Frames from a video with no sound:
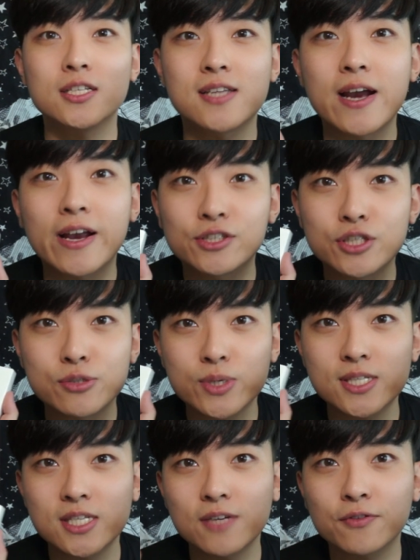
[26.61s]
that I just
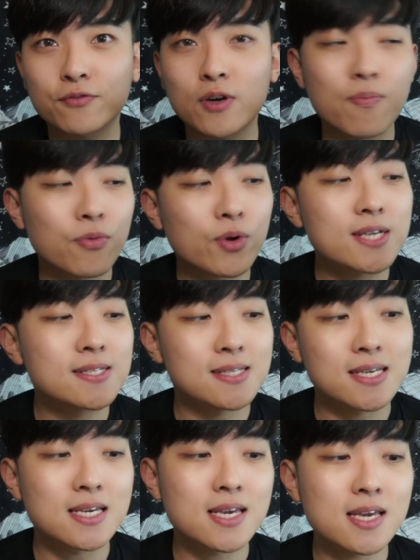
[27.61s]
received from
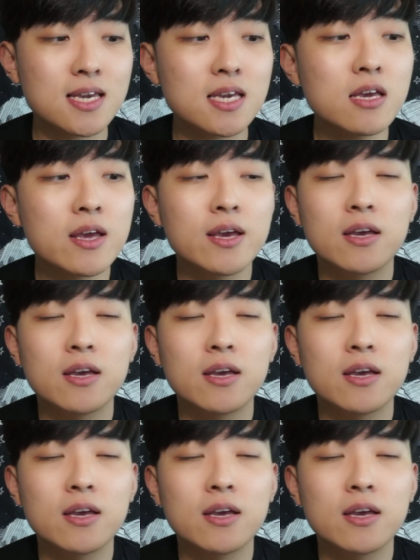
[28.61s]
3CE.